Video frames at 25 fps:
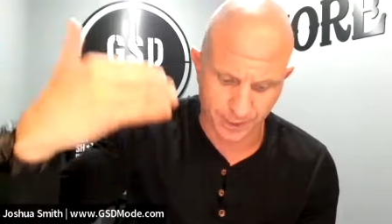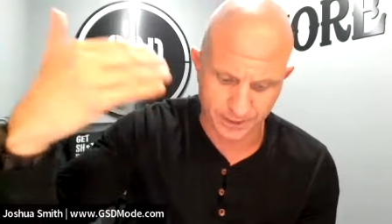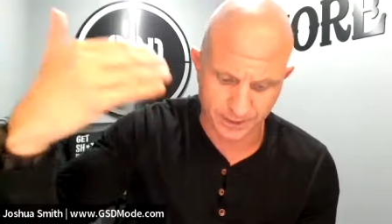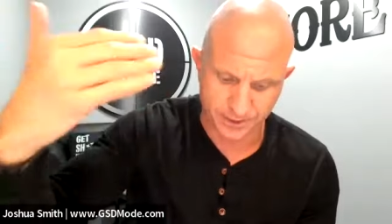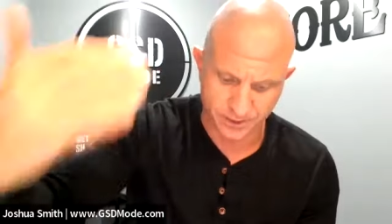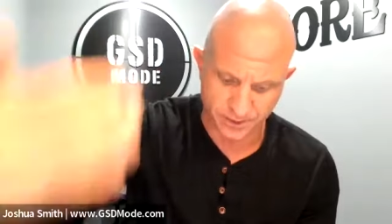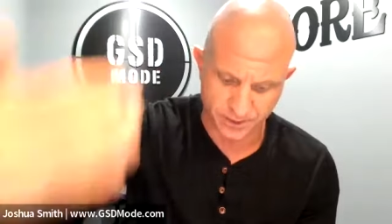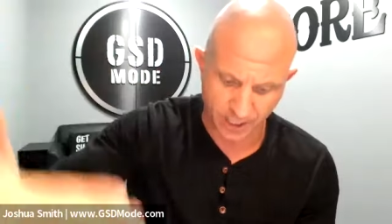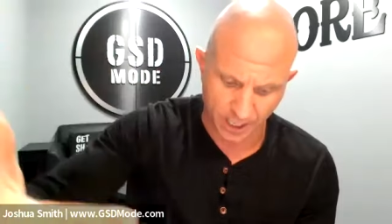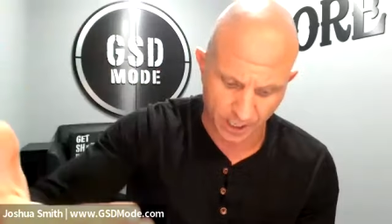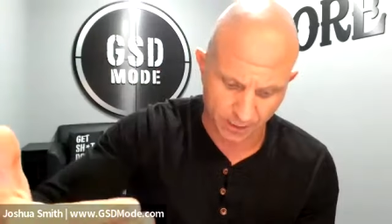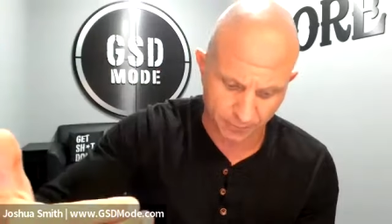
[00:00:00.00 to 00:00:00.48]

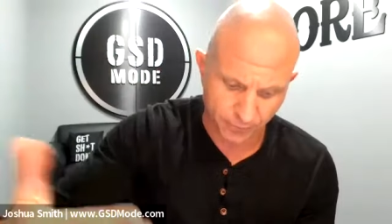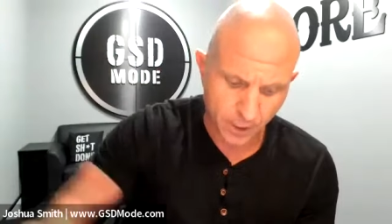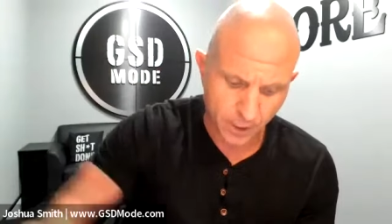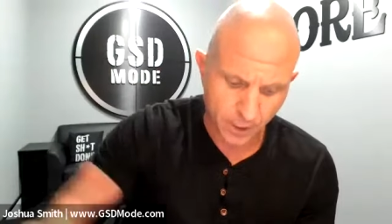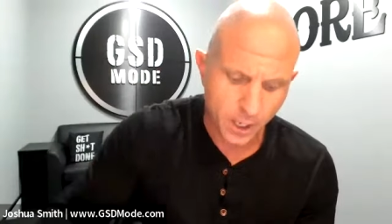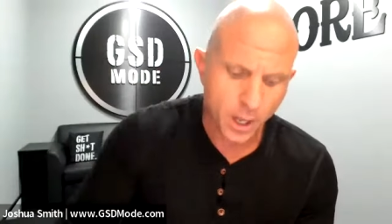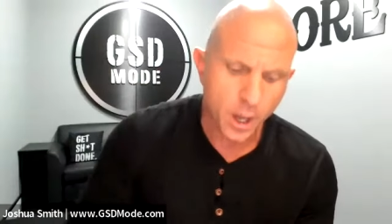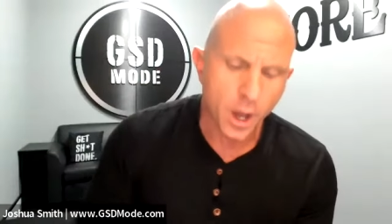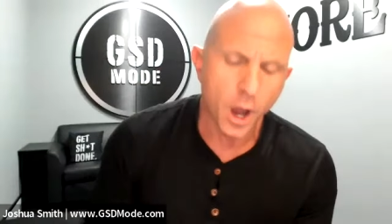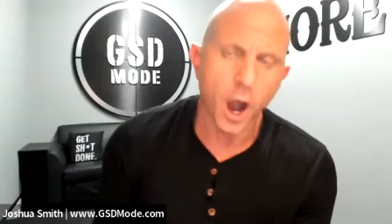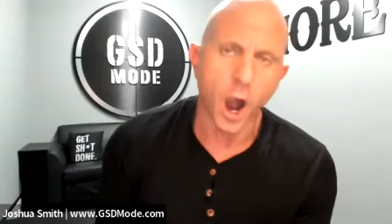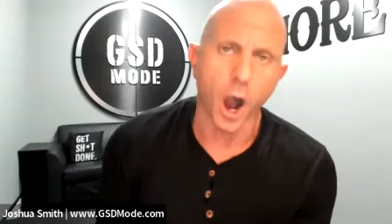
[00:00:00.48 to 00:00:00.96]
based stuff
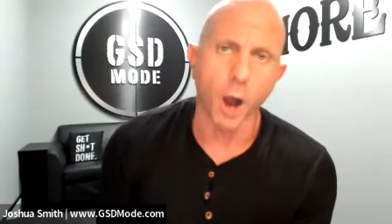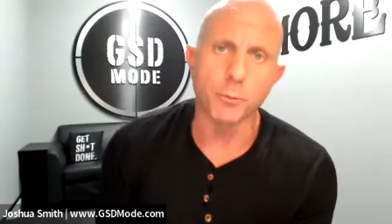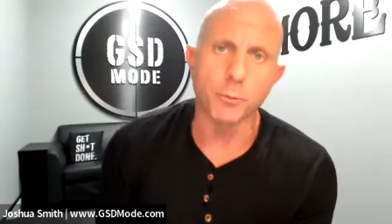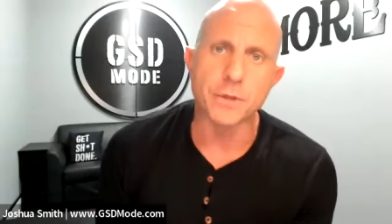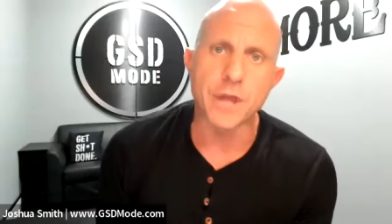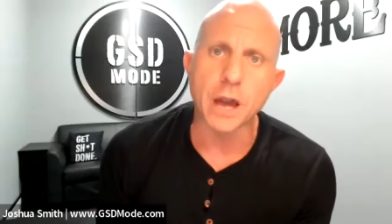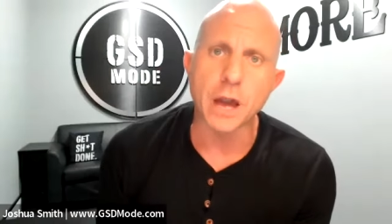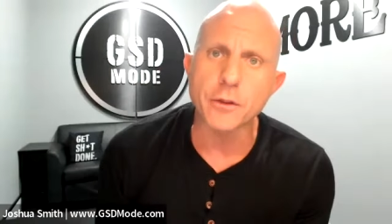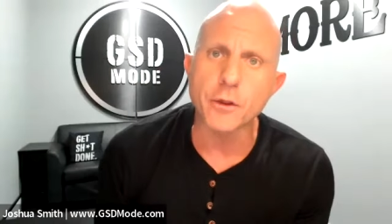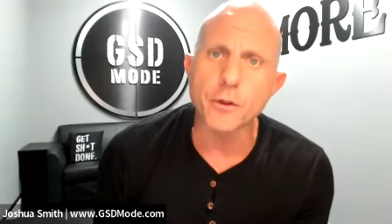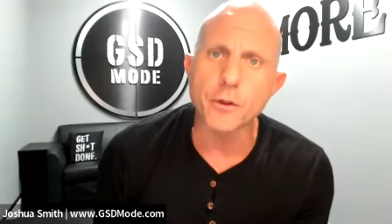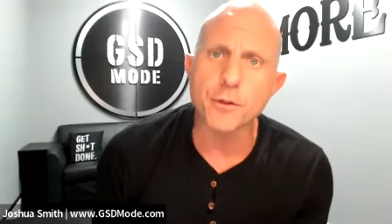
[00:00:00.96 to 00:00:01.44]
um,
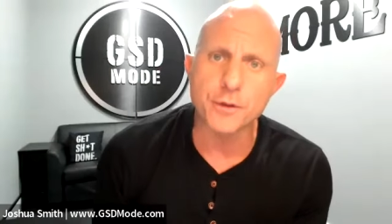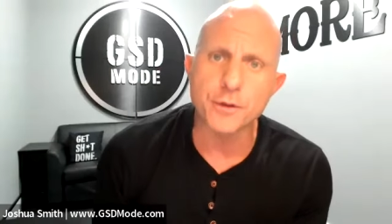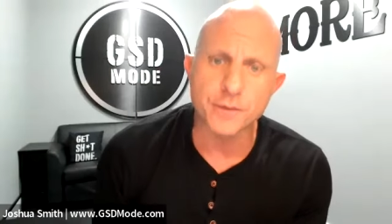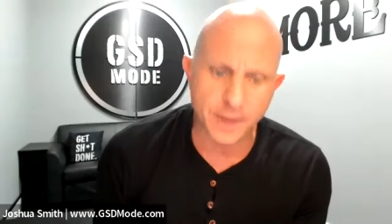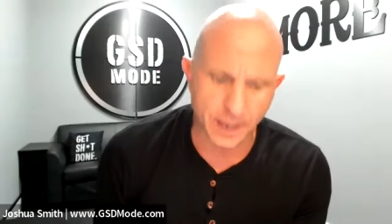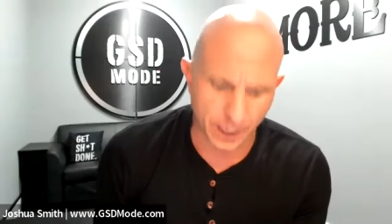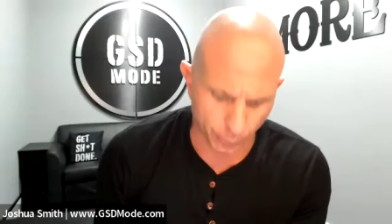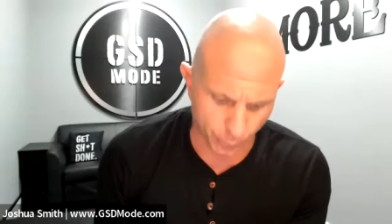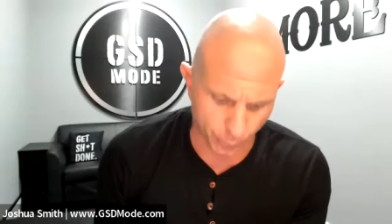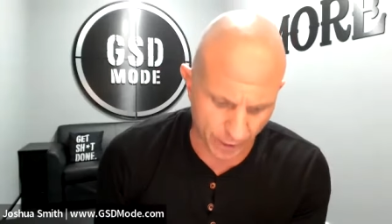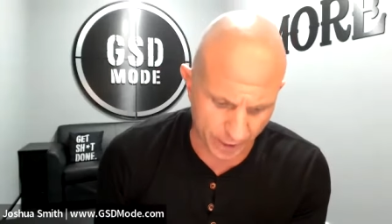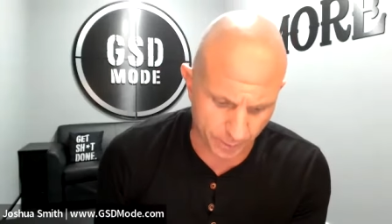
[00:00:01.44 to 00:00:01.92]
the other thing
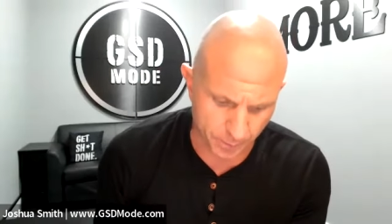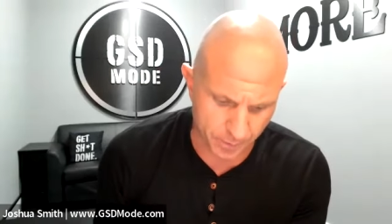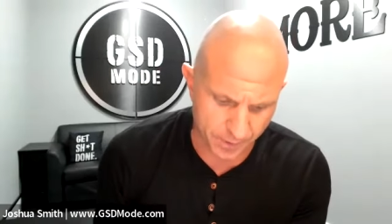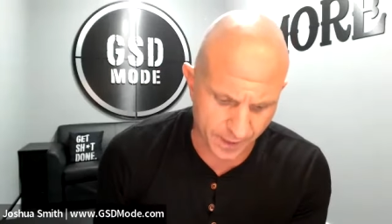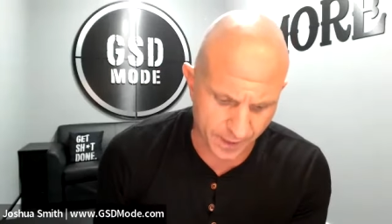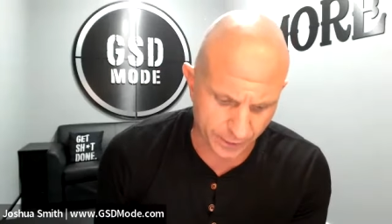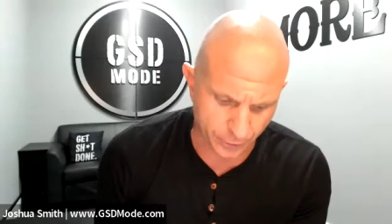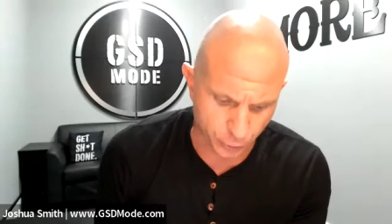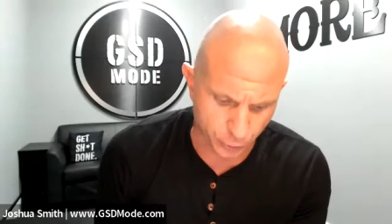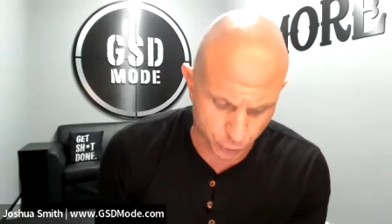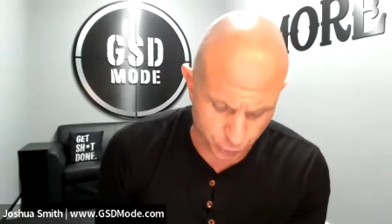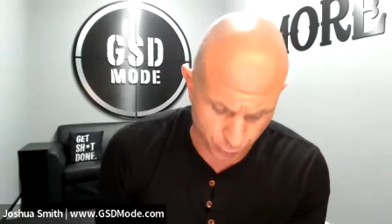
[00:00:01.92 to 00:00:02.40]
that i recommend
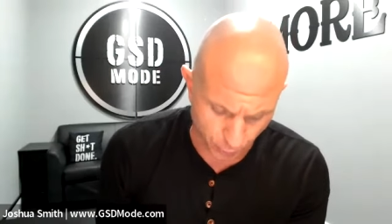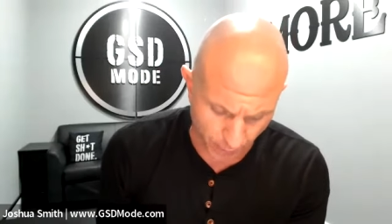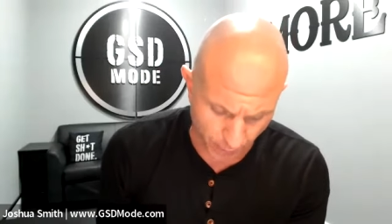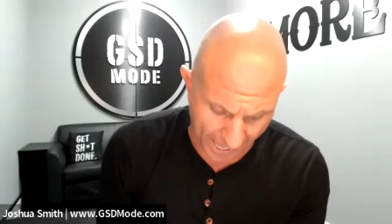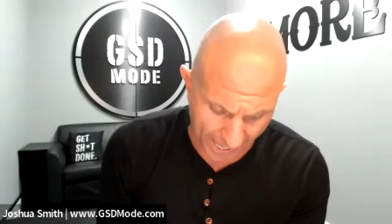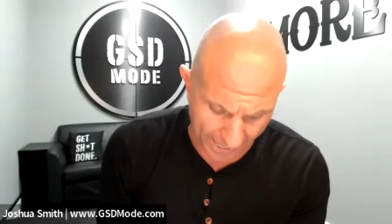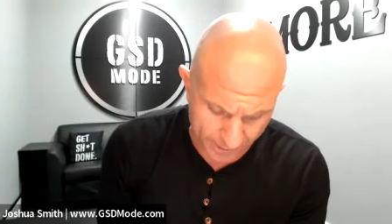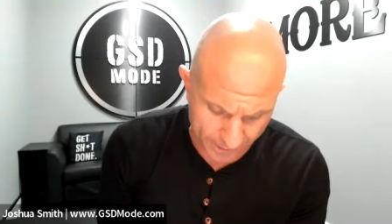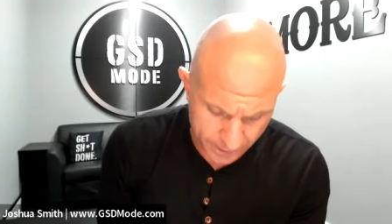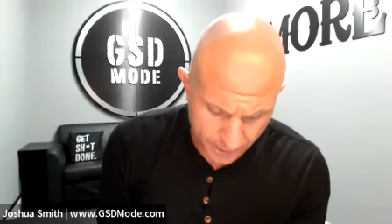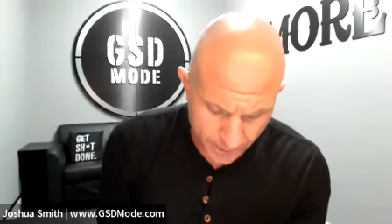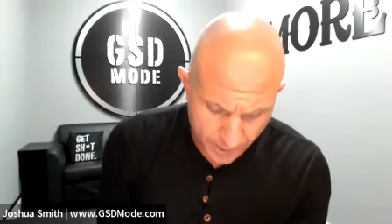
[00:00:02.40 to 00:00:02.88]
that you
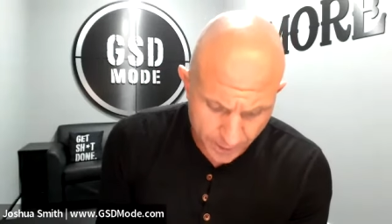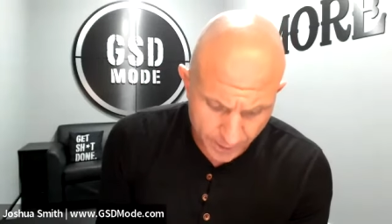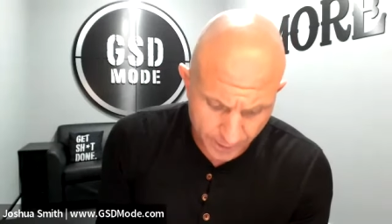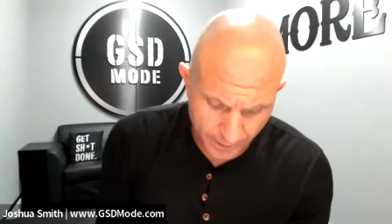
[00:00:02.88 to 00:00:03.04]
track